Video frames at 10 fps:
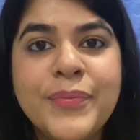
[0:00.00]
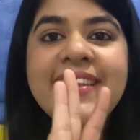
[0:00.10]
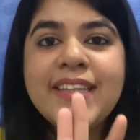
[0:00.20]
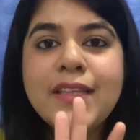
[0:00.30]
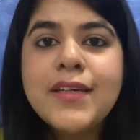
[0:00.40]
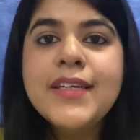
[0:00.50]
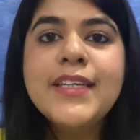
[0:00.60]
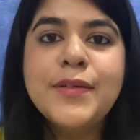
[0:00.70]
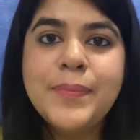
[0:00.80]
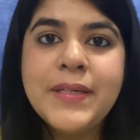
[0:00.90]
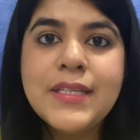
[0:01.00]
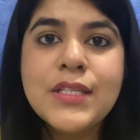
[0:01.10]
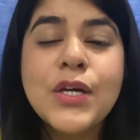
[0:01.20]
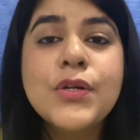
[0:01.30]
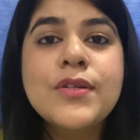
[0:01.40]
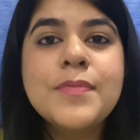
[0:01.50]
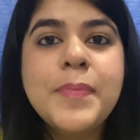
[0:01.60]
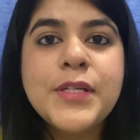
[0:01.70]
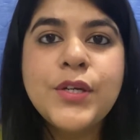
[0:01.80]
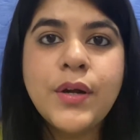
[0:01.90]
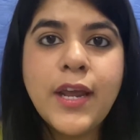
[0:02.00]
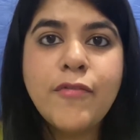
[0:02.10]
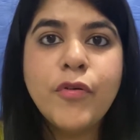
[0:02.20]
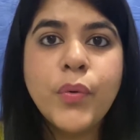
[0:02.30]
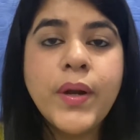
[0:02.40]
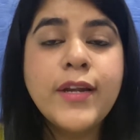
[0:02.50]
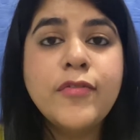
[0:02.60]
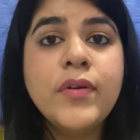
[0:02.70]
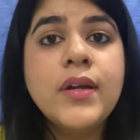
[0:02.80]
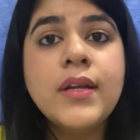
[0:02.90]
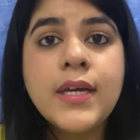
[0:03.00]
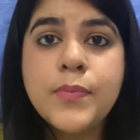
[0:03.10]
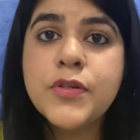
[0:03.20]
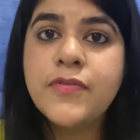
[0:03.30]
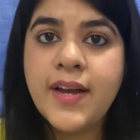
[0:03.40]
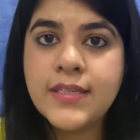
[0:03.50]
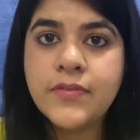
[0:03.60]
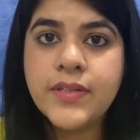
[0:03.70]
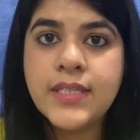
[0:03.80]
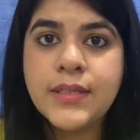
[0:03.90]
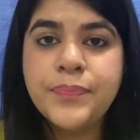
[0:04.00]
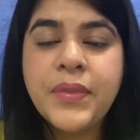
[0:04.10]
The third tip is to split your day for doing different types of activity.